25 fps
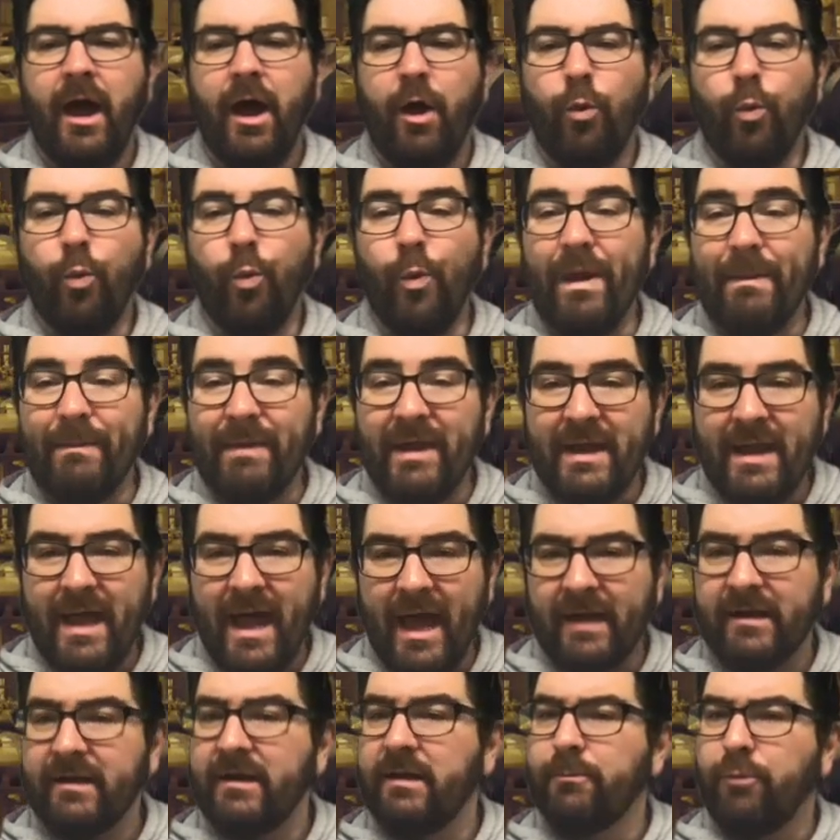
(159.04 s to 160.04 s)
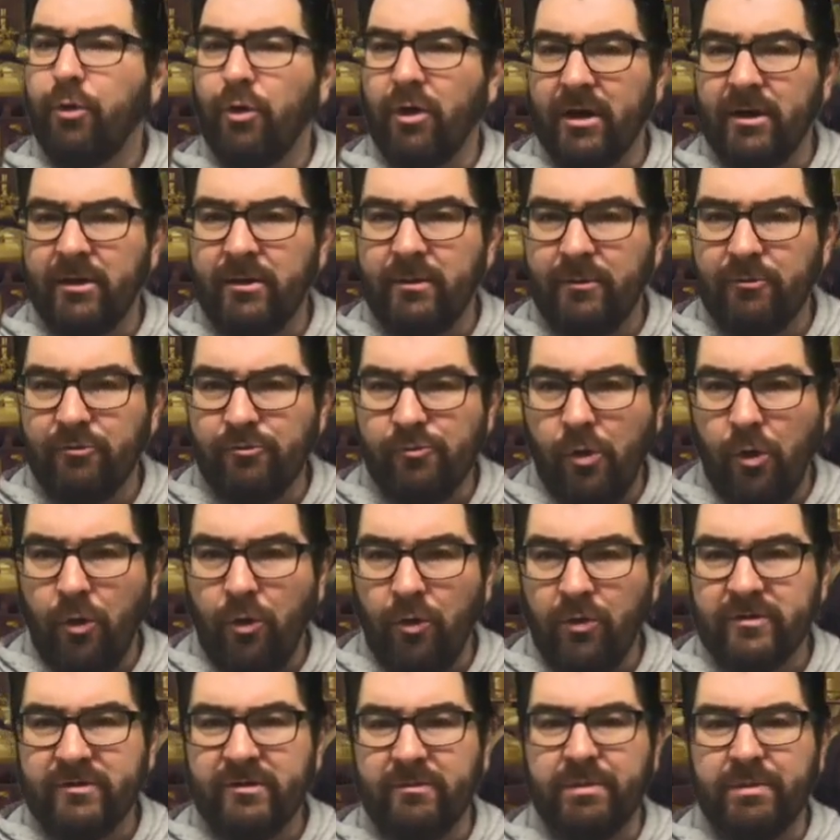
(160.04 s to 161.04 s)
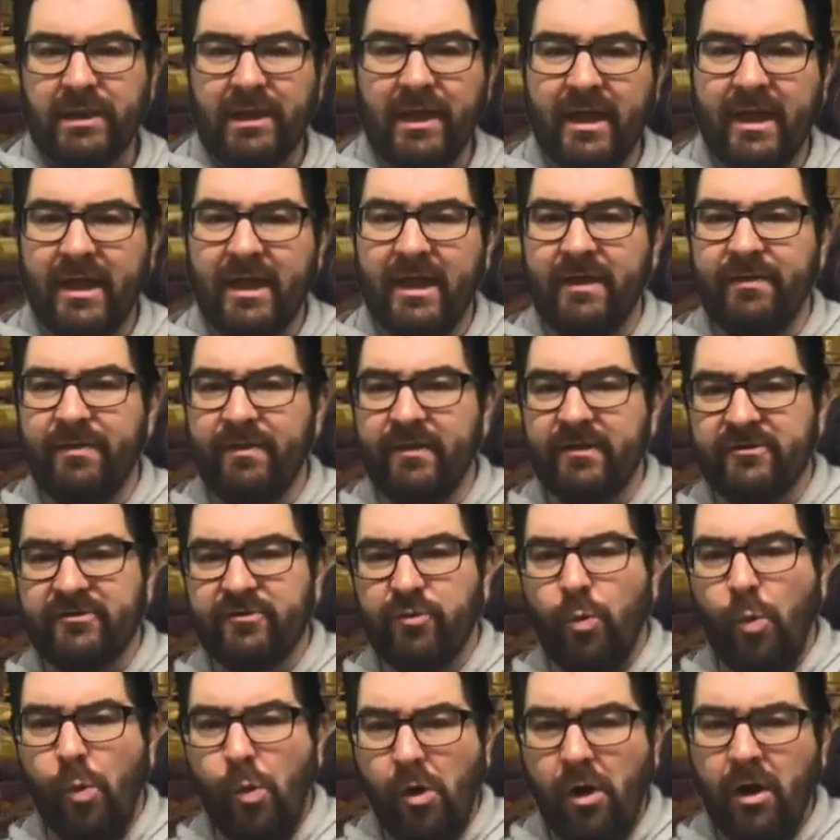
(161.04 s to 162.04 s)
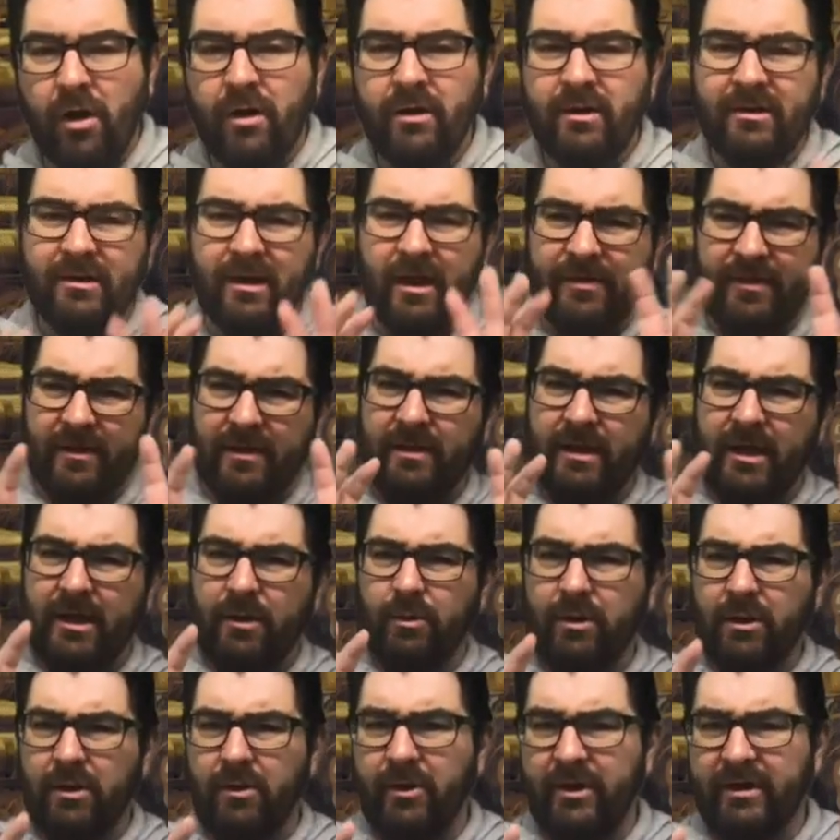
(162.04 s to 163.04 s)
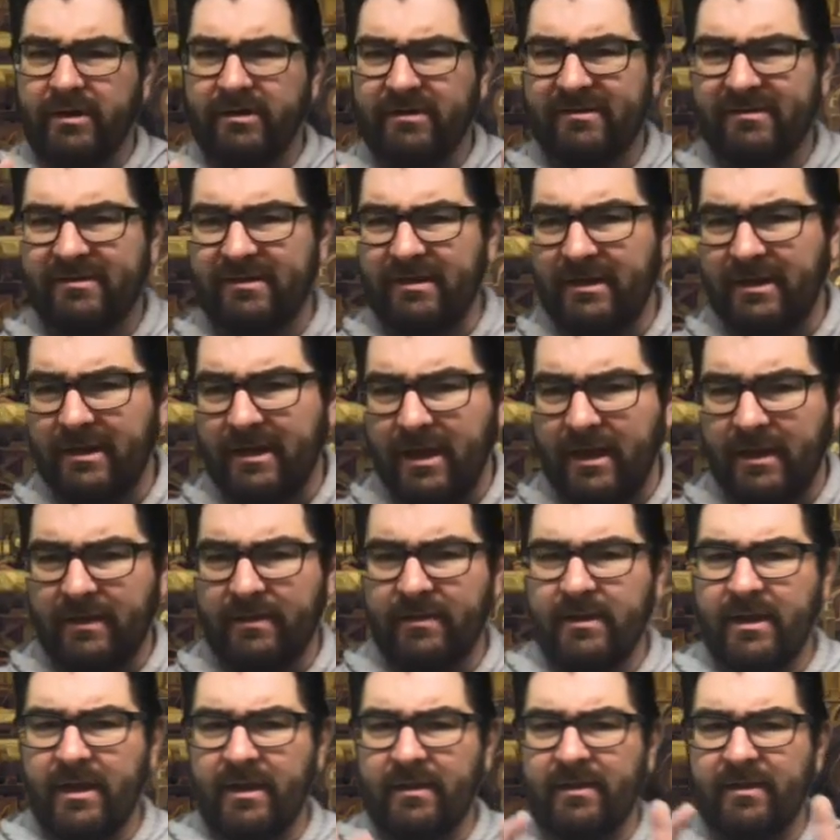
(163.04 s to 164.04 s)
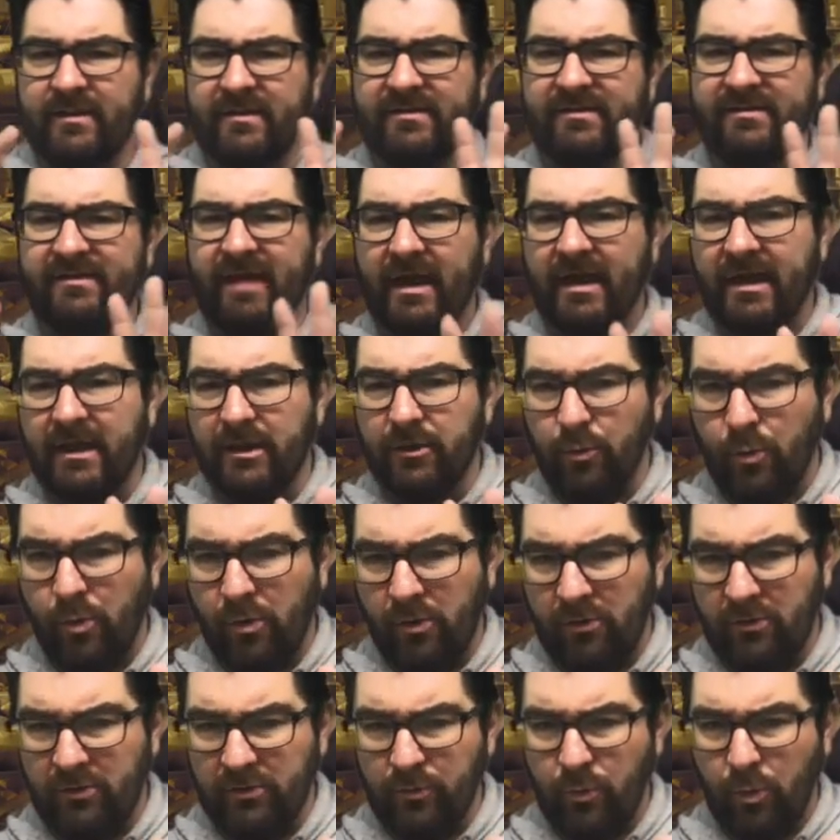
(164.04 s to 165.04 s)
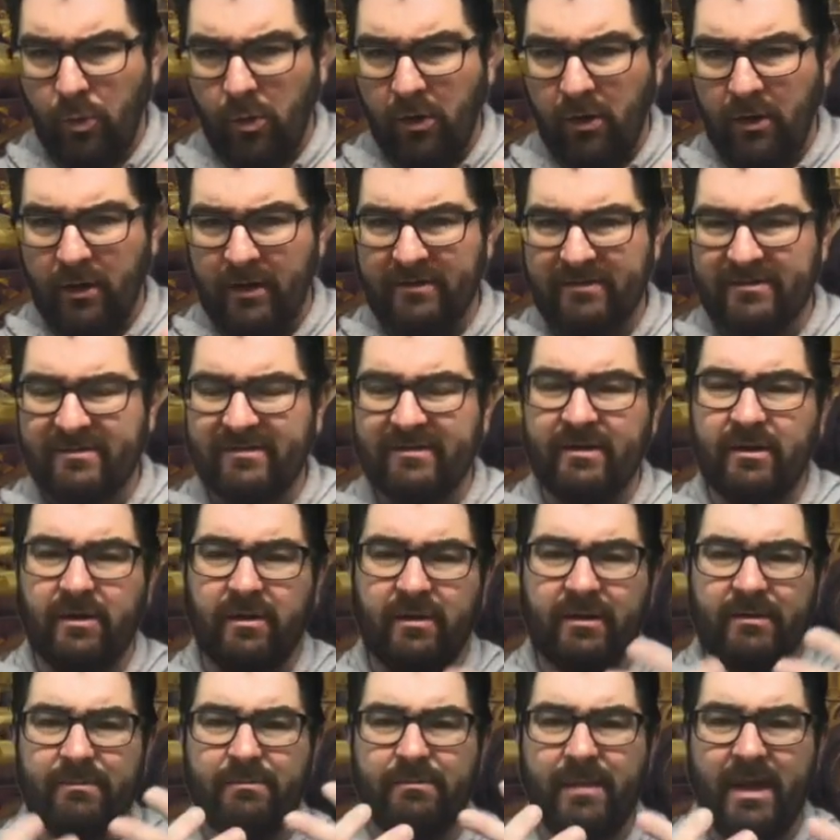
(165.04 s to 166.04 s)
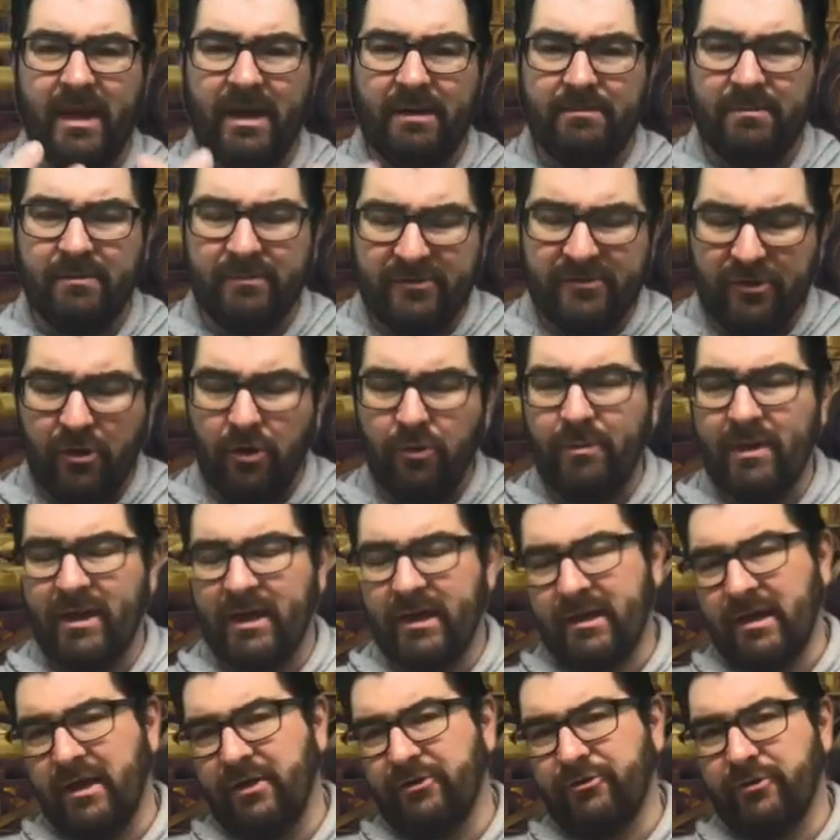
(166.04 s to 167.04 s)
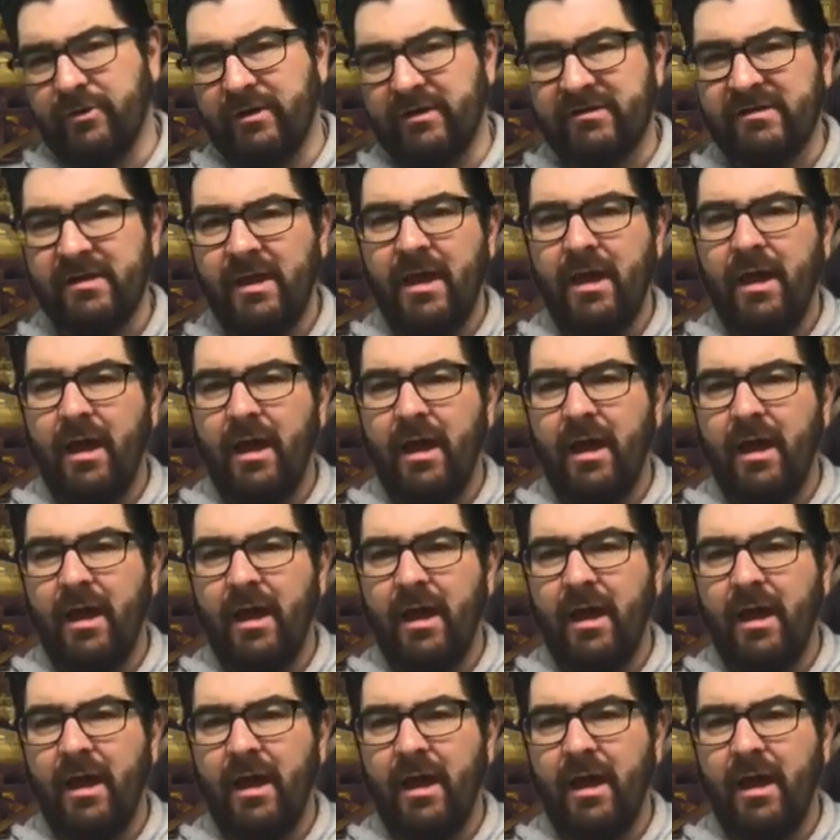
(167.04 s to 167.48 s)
Women had an important role to play in this war, nothing like we're going to see in the Second World War, as still in so many countries,